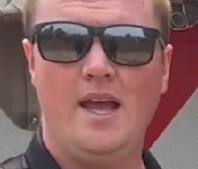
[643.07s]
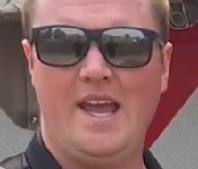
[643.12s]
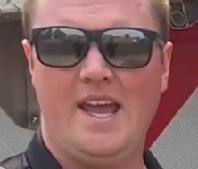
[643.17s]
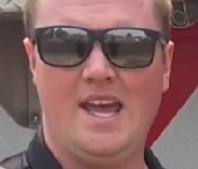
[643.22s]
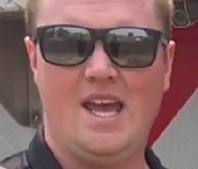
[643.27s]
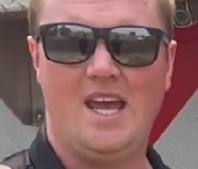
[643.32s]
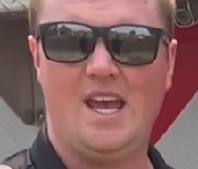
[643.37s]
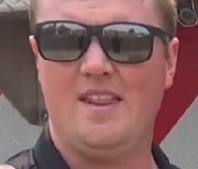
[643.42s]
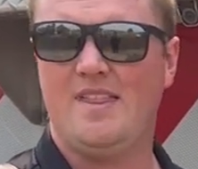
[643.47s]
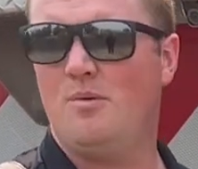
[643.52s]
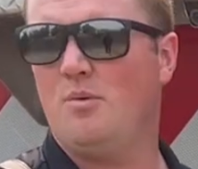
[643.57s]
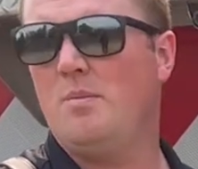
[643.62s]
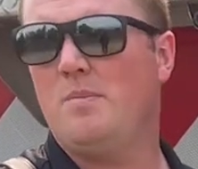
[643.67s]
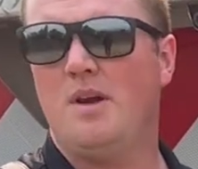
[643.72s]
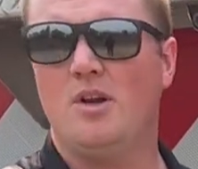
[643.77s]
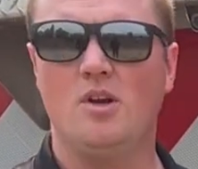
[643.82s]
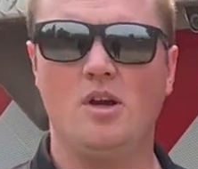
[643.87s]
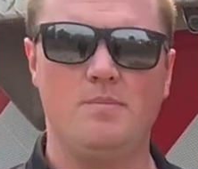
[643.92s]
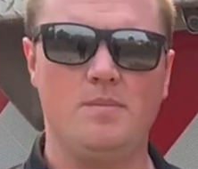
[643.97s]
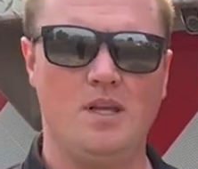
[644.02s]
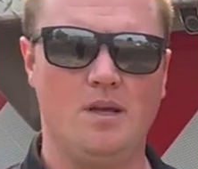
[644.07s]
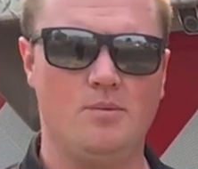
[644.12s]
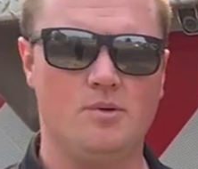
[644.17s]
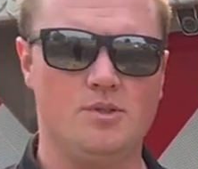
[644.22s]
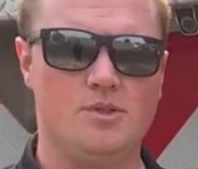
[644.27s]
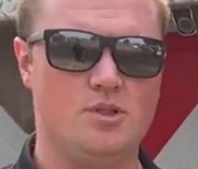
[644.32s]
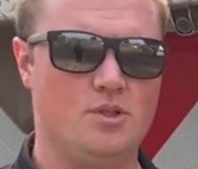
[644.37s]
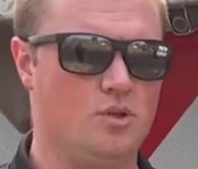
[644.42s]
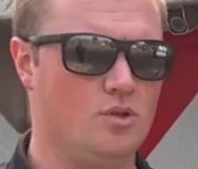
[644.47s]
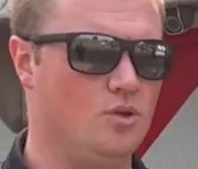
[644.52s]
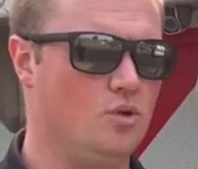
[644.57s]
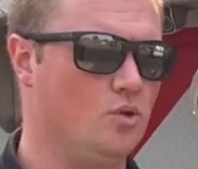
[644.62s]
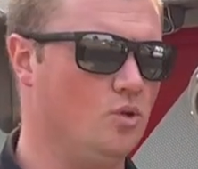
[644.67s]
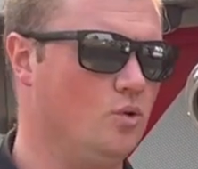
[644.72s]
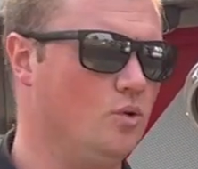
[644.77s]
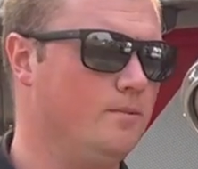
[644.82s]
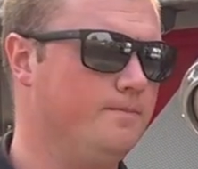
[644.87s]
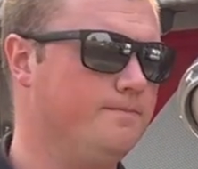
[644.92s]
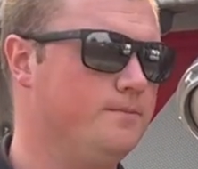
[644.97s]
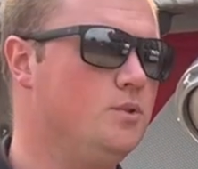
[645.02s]
that we might not be able
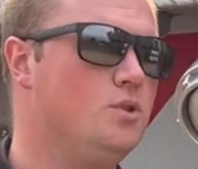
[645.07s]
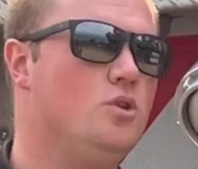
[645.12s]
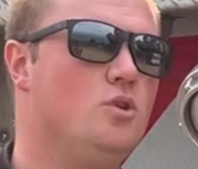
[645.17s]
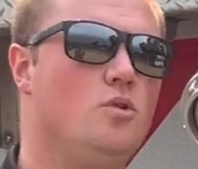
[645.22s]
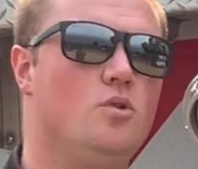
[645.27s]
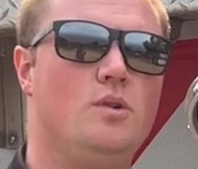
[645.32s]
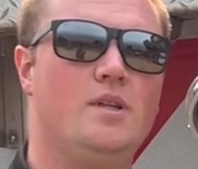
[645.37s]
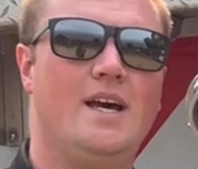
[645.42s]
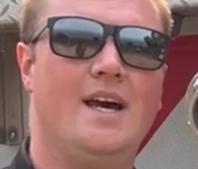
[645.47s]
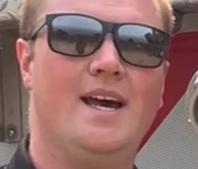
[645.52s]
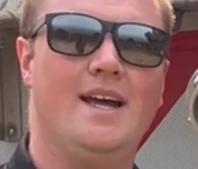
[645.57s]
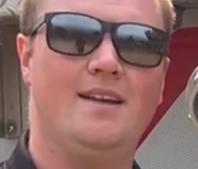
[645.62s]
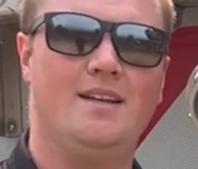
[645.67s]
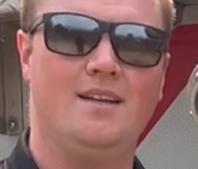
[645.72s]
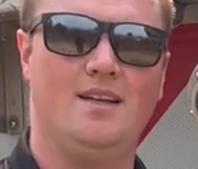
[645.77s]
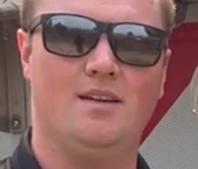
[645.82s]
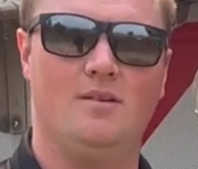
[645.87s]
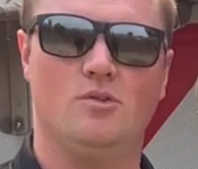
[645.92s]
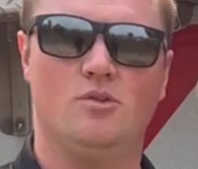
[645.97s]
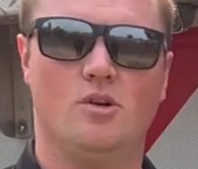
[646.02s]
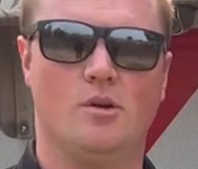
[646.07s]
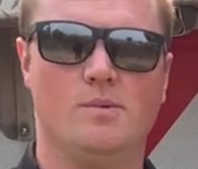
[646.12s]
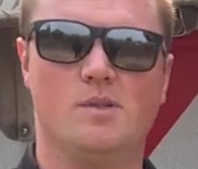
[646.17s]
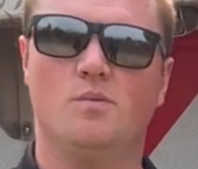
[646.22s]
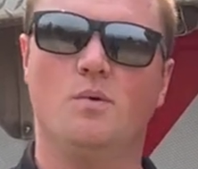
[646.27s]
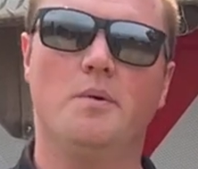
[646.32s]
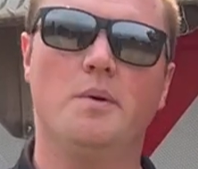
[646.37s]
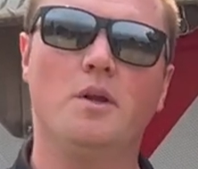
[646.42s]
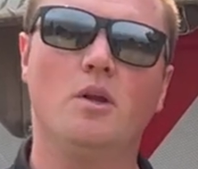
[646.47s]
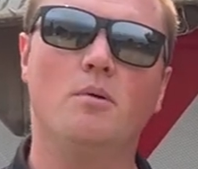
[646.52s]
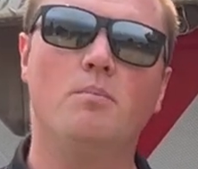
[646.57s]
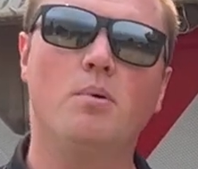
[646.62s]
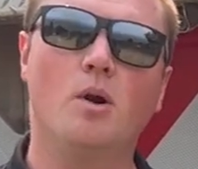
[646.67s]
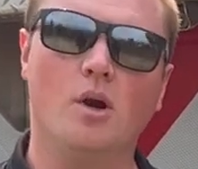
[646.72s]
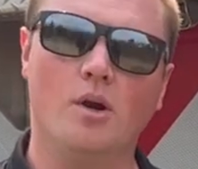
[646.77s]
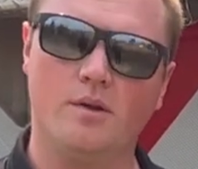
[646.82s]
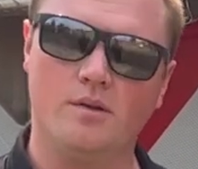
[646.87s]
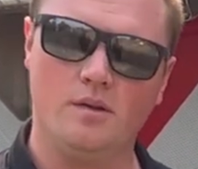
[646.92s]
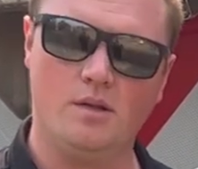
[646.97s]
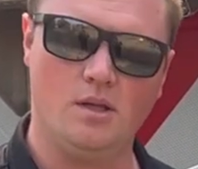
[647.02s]
to do that in terms of where we could
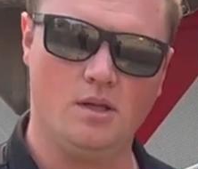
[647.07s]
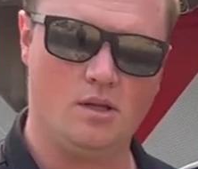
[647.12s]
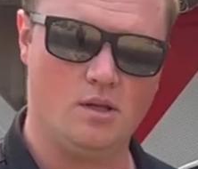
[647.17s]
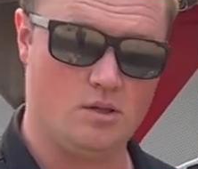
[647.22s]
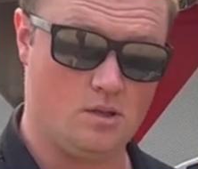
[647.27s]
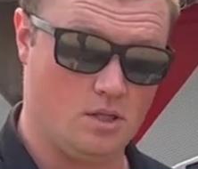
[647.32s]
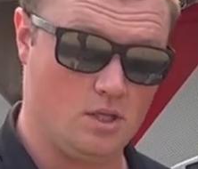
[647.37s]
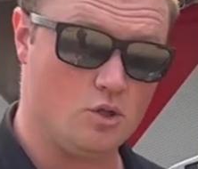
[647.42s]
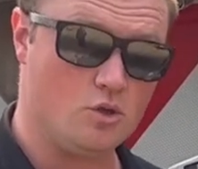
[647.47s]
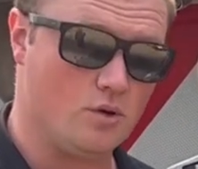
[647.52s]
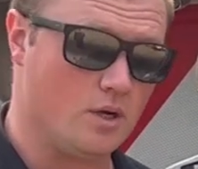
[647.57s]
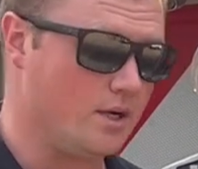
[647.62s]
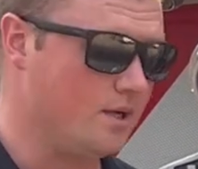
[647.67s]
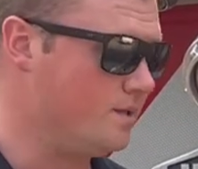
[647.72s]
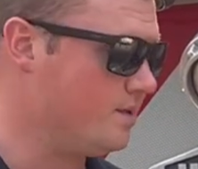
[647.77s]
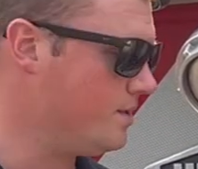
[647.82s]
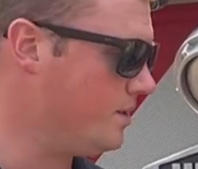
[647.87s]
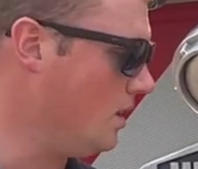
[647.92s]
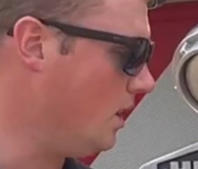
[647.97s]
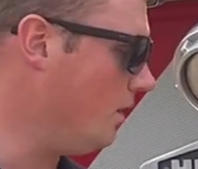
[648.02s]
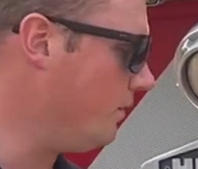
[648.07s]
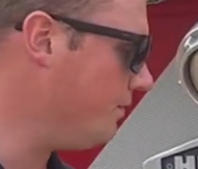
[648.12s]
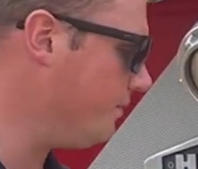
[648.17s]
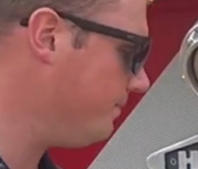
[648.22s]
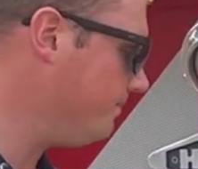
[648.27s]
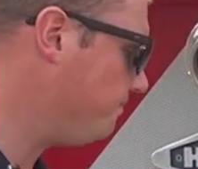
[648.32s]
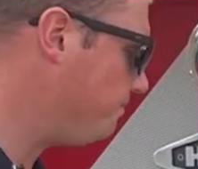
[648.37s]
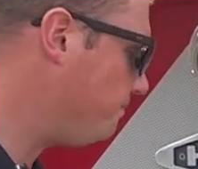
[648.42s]
park the truck itself.